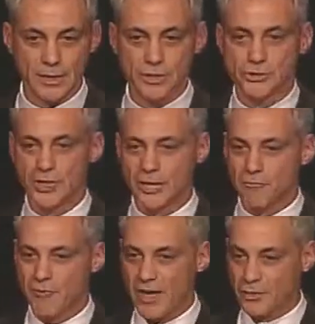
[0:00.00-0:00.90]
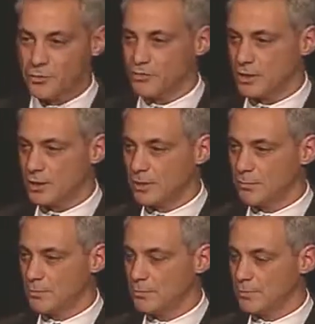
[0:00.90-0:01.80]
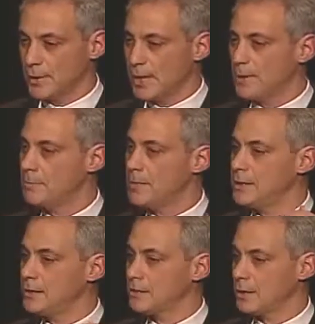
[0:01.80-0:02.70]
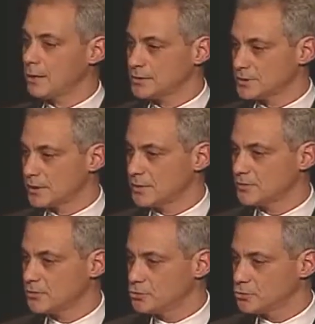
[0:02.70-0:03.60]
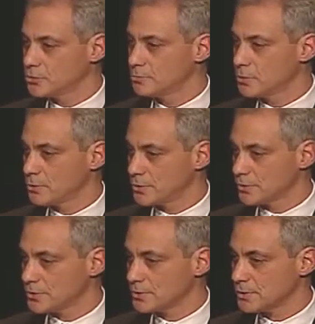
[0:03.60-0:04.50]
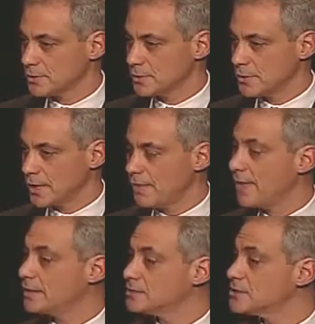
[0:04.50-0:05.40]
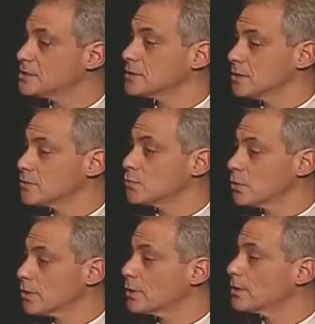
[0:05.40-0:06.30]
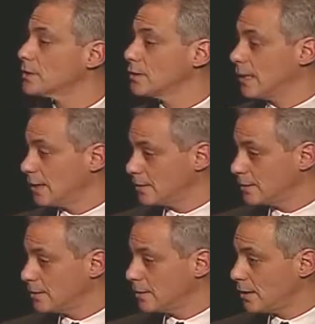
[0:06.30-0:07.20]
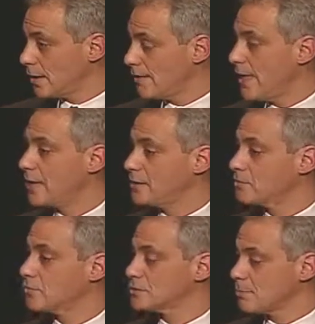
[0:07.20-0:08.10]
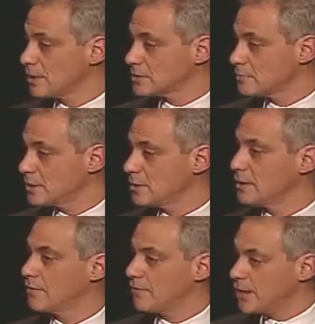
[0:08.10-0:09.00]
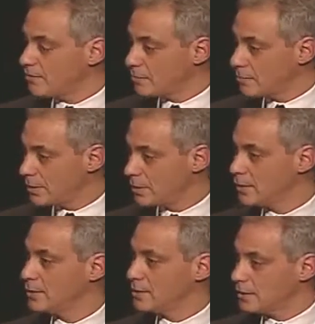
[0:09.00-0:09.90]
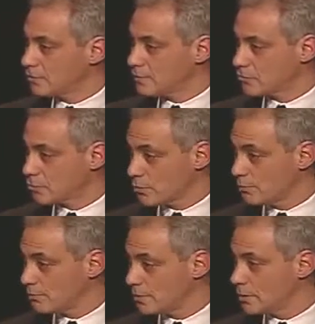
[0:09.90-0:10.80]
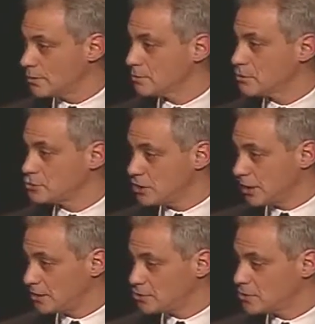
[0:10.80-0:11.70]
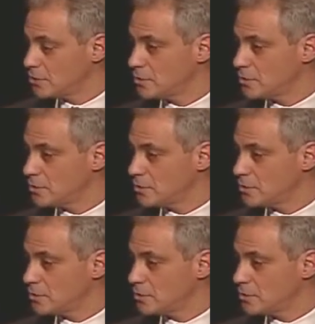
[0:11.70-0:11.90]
it should have value to him and meaning to us as future employers. And that just doesn't work today. And that is the responsibility of everybody in this room to change.